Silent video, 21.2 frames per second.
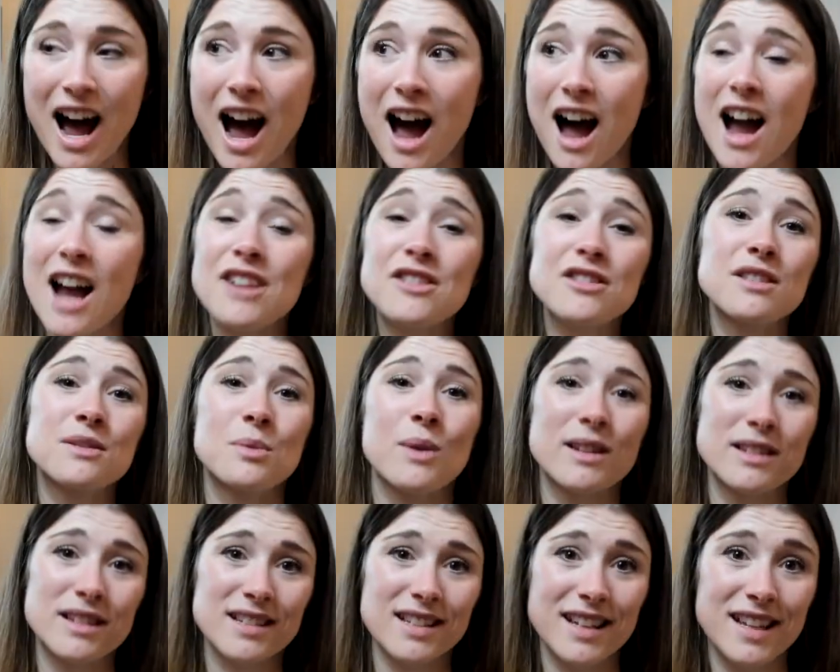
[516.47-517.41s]
I just
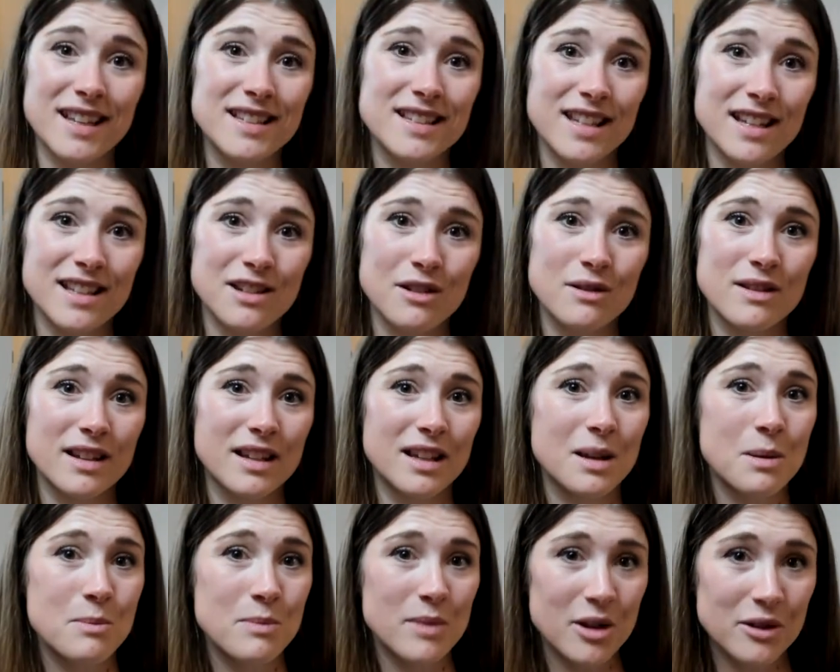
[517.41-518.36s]
wanted to continue the
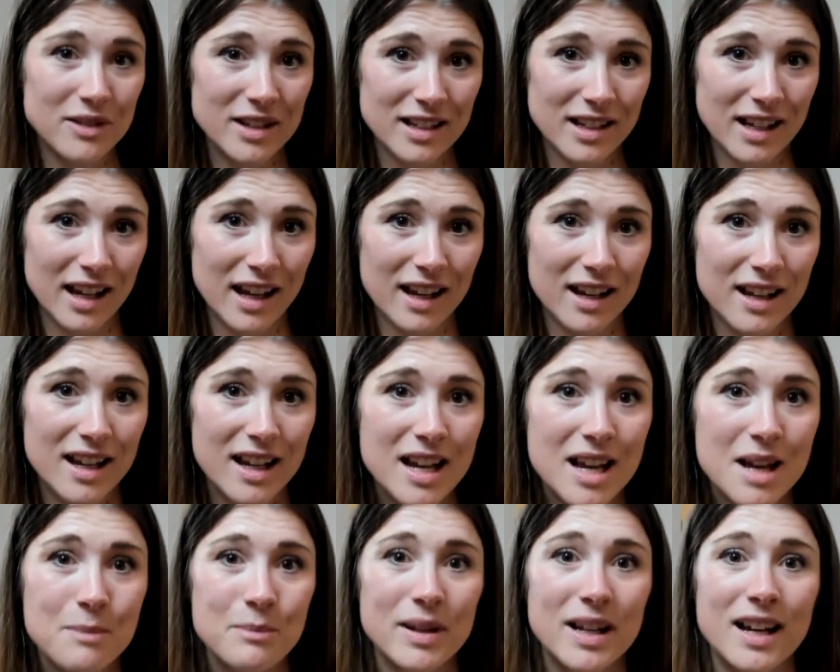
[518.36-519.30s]
community
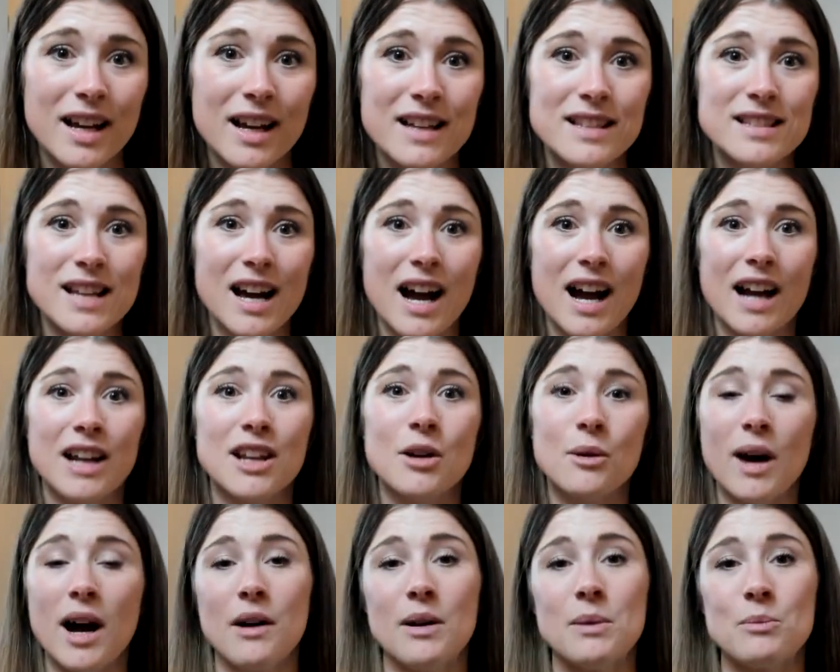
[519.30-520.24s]
because I know
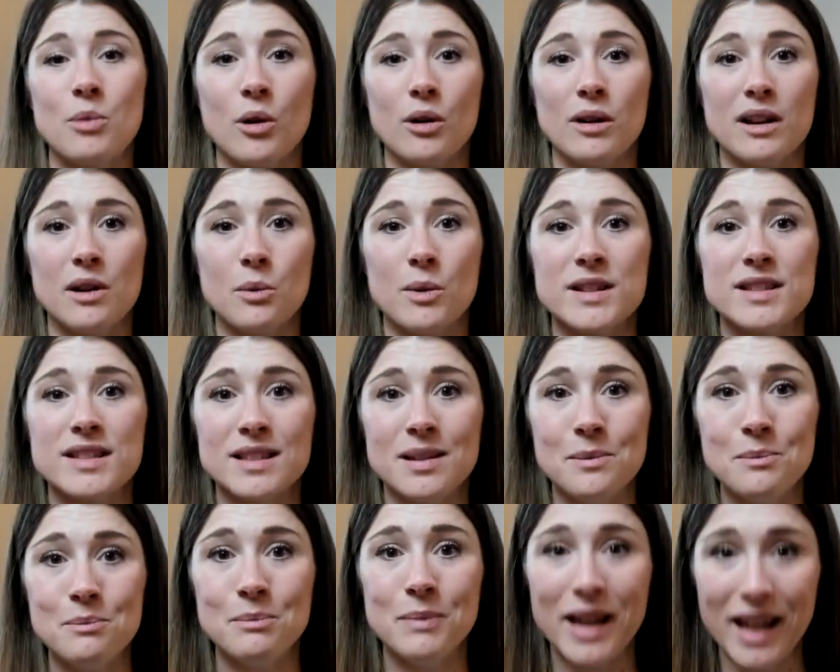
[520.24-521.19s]
how important it was to
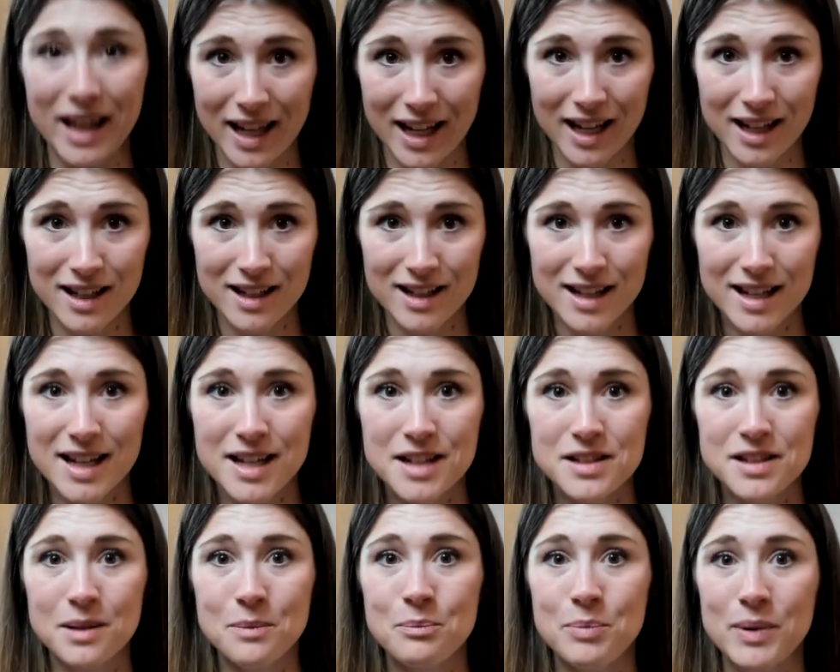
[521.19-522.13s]
me
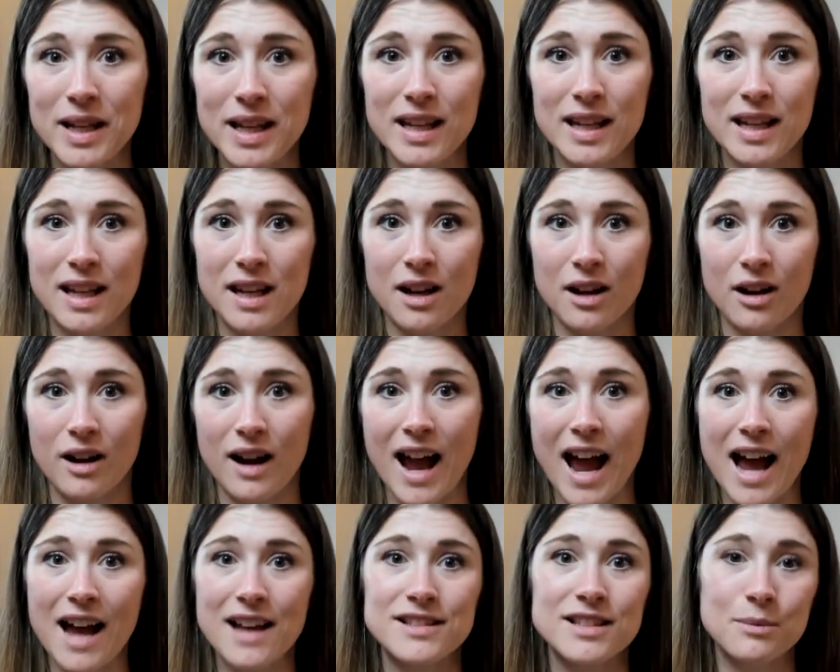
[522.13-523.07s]
to be here
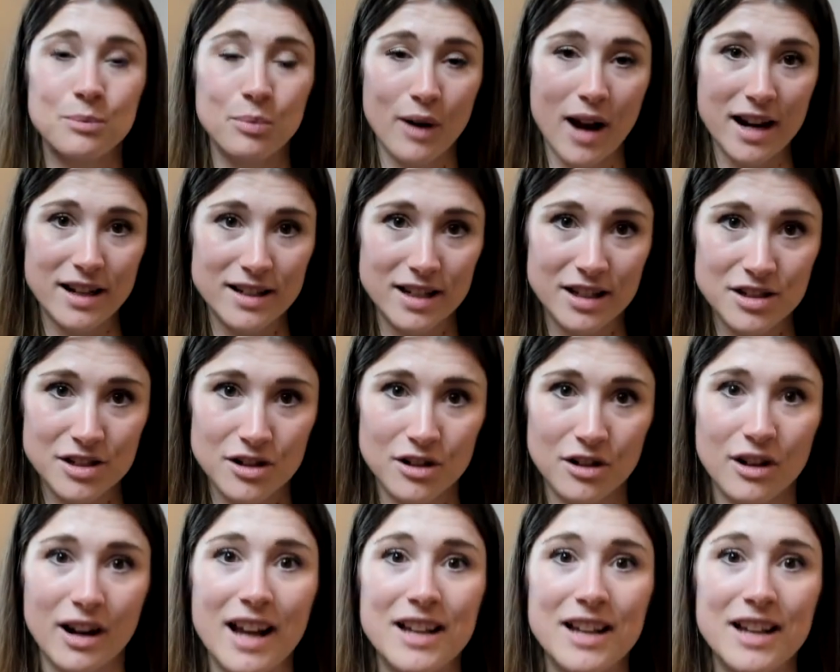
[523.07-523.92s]
as a practitioner,